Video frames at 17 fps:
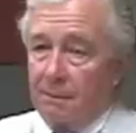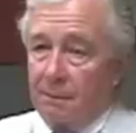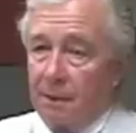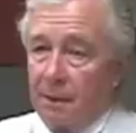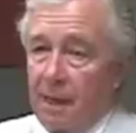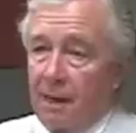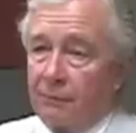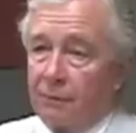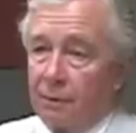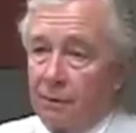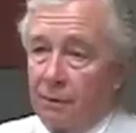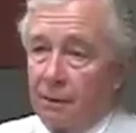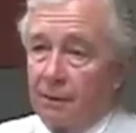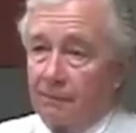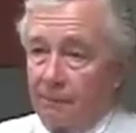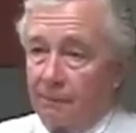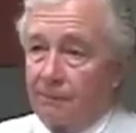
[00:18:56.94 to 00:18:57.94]
you have to
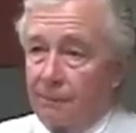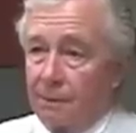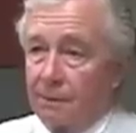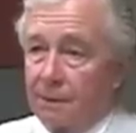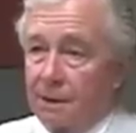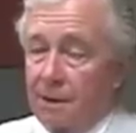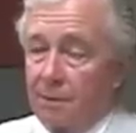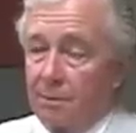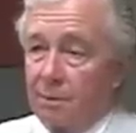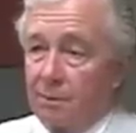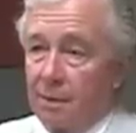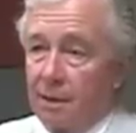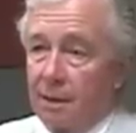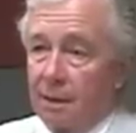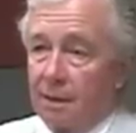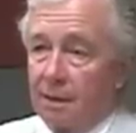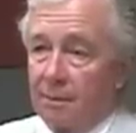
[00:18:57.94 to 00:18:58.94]
do it first to keep the
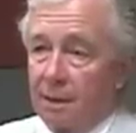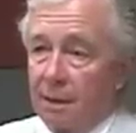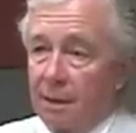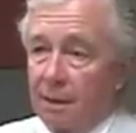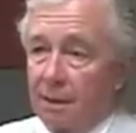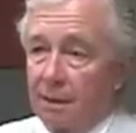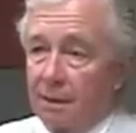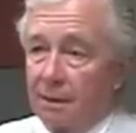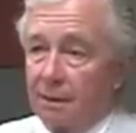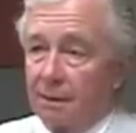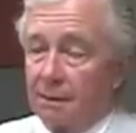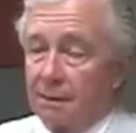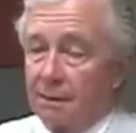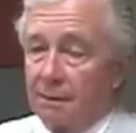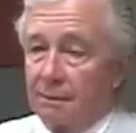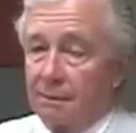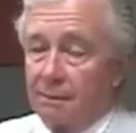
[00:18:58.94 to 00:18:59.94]
money coming in,
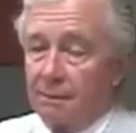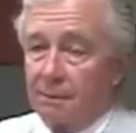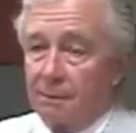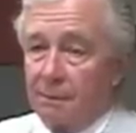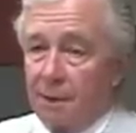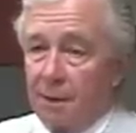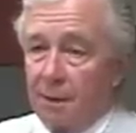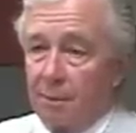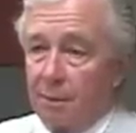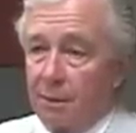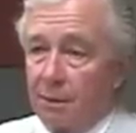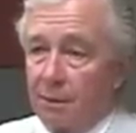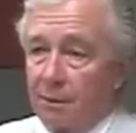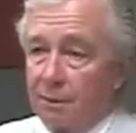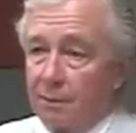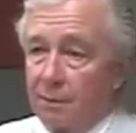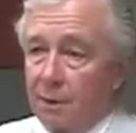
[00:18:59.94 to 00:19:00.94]
pay the
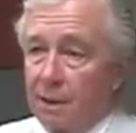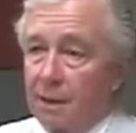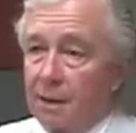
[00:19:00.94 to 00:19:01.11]
bills, but